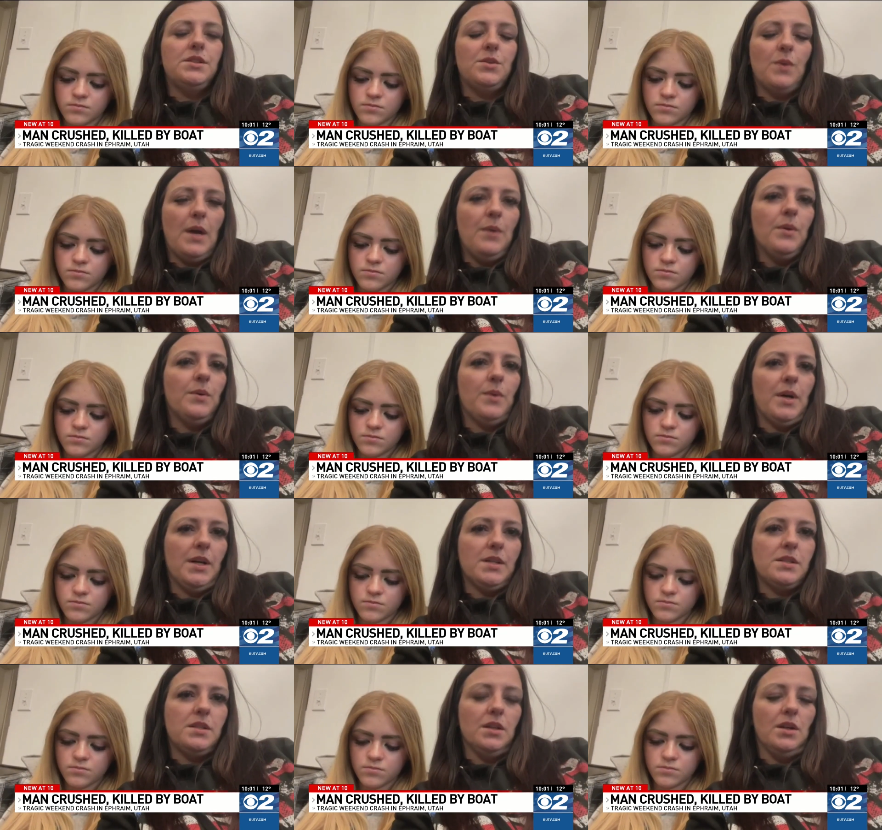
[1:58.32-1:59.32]
Speaker 1: Dwight would want
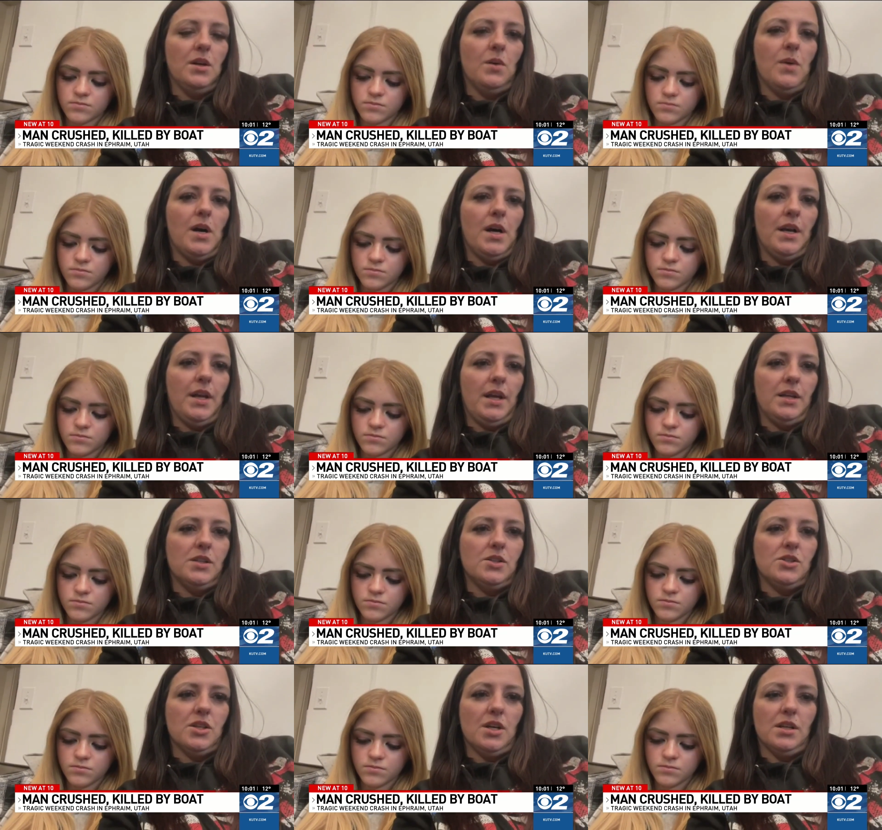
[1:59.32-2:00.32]
us to go on
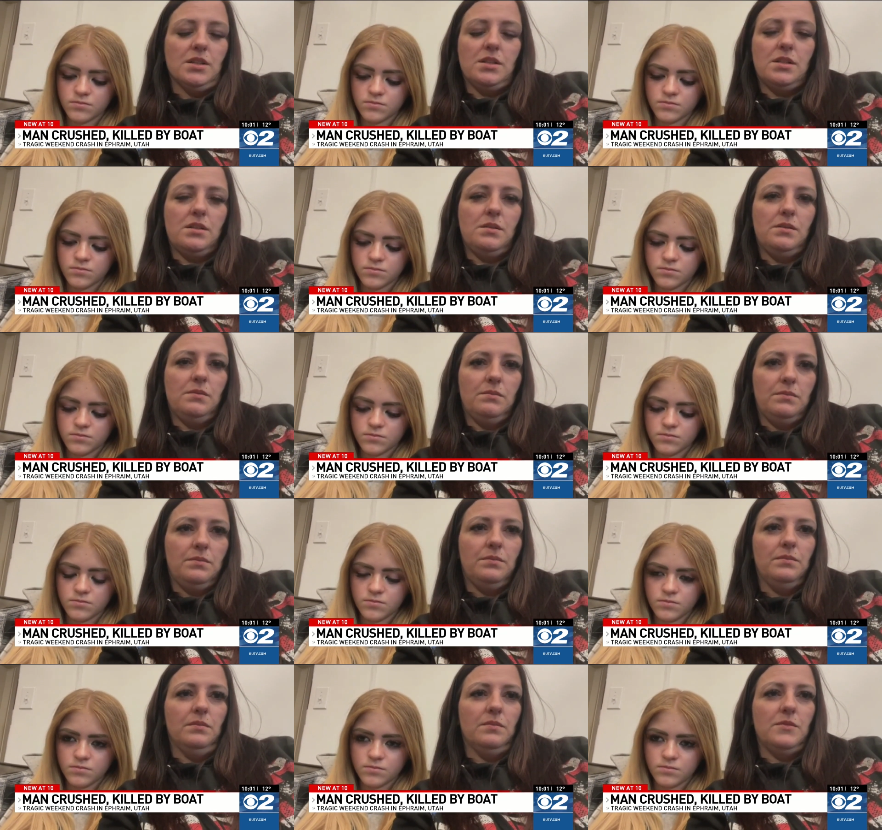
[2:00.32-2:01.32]
and just
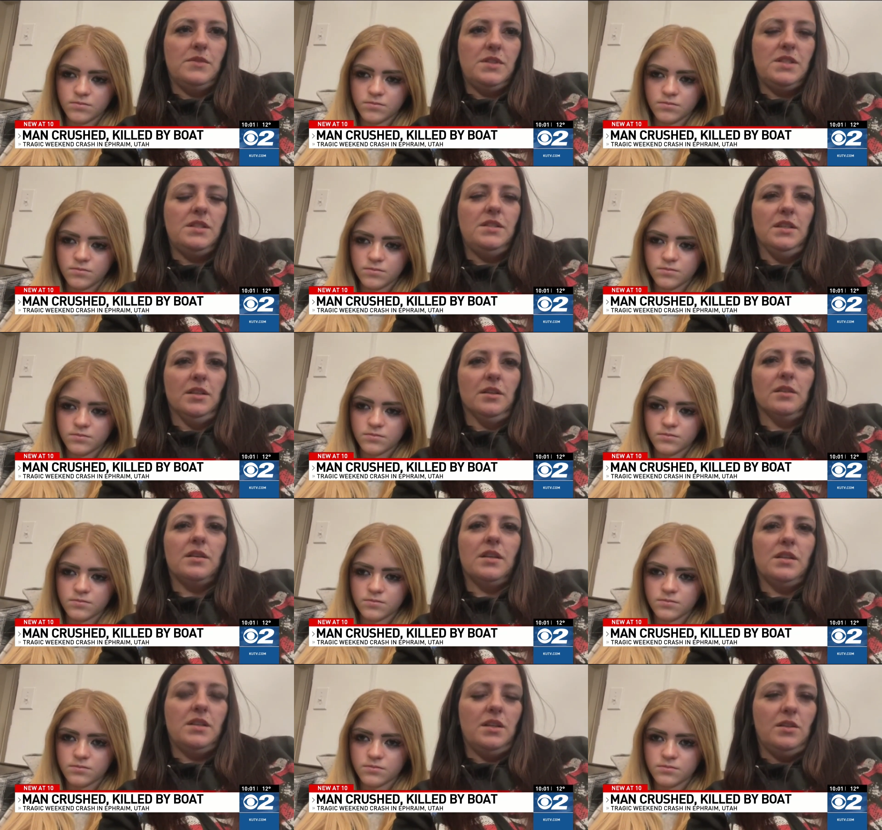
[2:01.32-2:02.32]
still
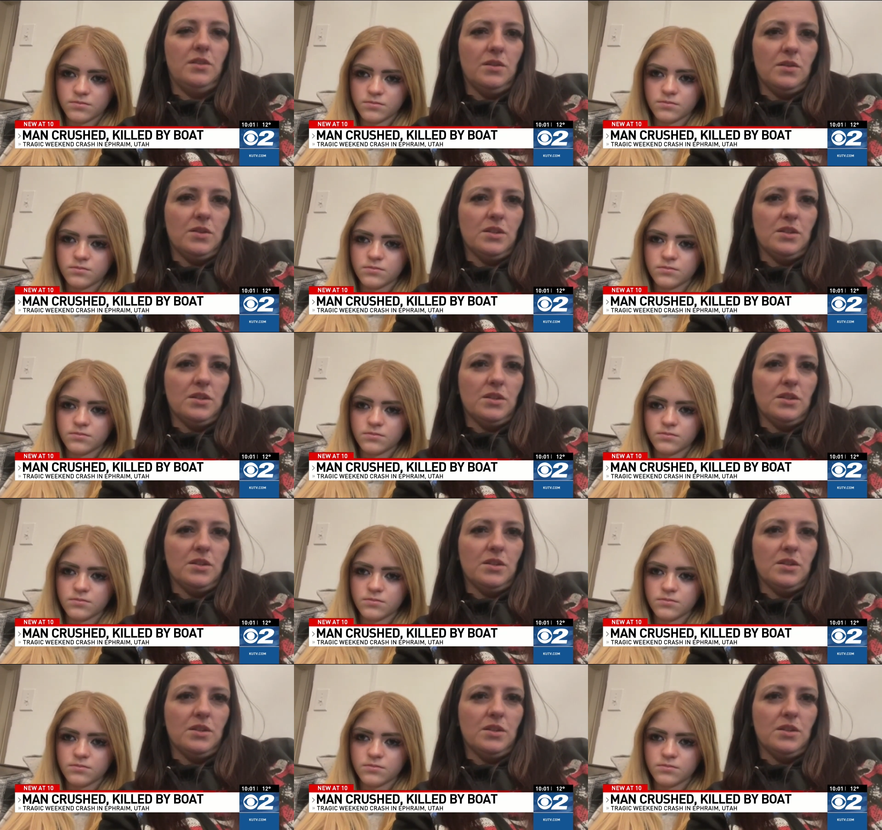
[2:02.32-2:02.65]
continue to